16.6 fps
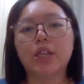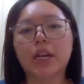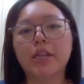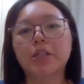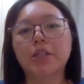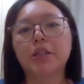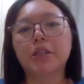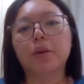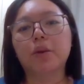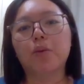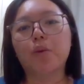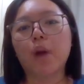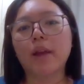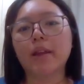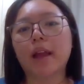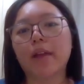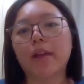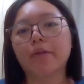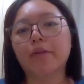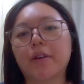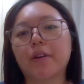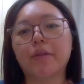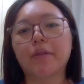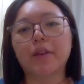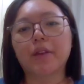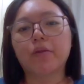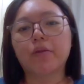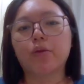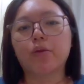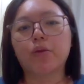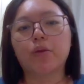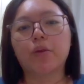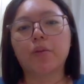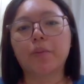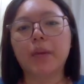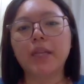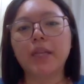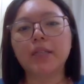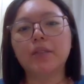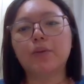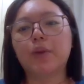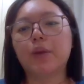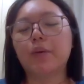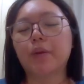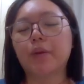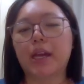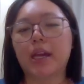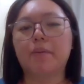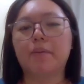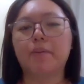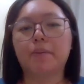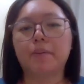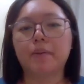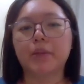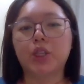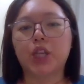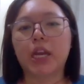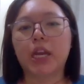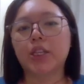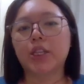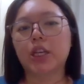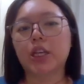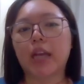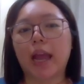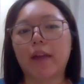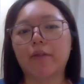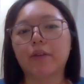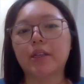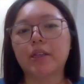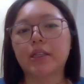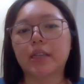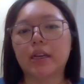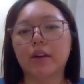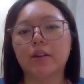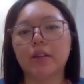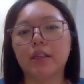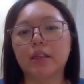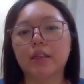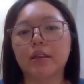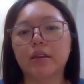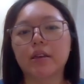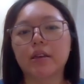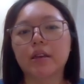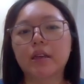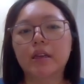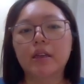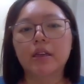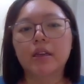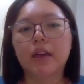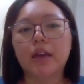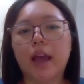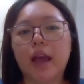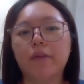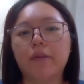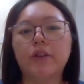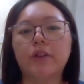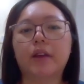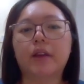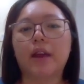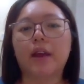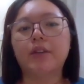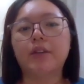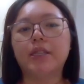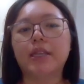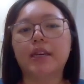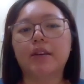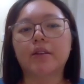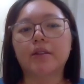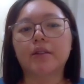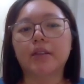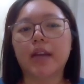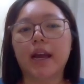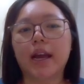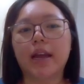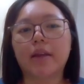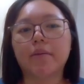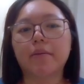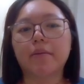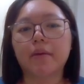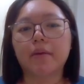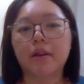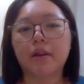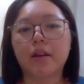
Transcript: change is the one unwavering truth. Means we will keep changing every single every every single time.